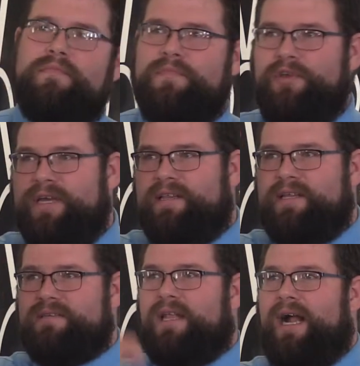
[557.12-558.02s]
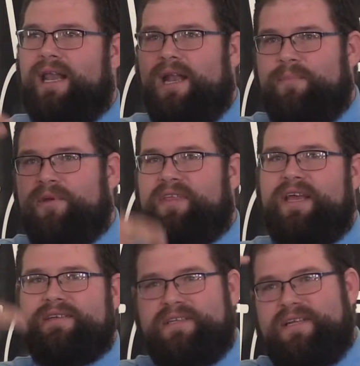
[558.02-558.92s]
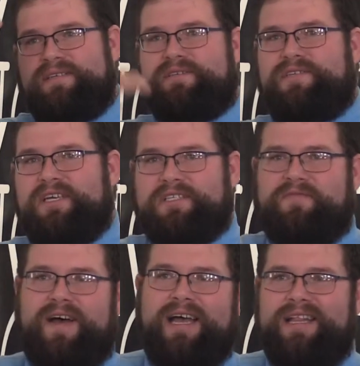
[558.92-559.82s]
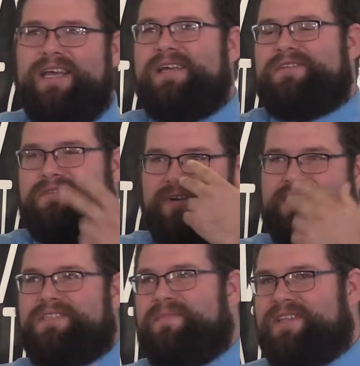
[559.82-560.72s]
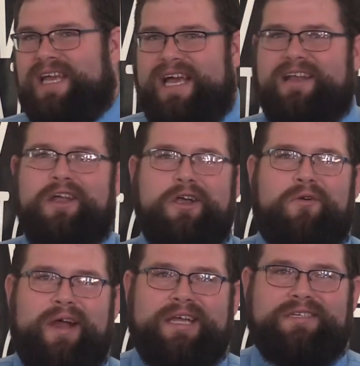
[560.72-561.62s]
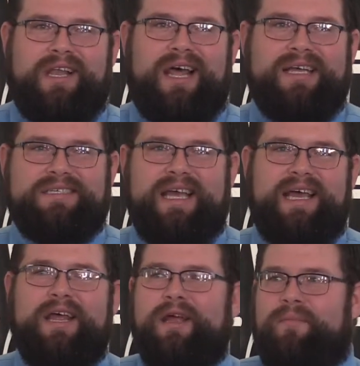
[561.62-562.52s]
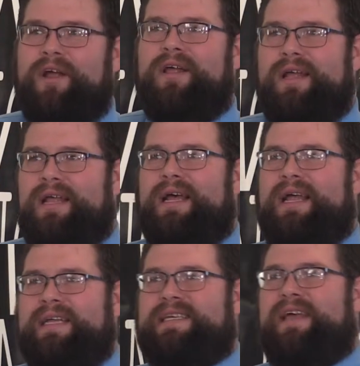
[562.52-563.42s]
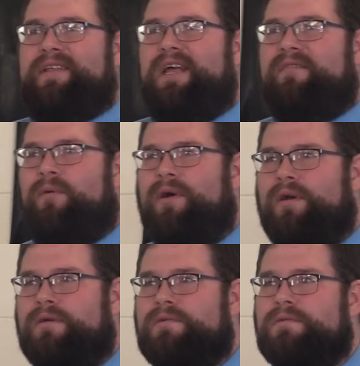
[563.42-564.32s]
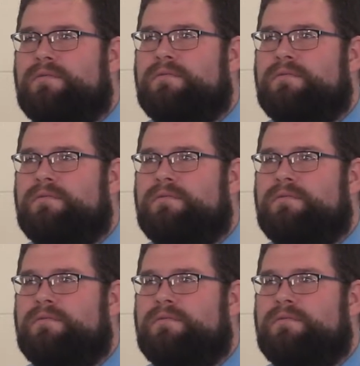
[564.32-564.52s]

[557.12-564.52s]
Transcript: You get this lining up with this, and this is justifying this, and reasoning with that, rationalize that. Brother, that's how the devil works.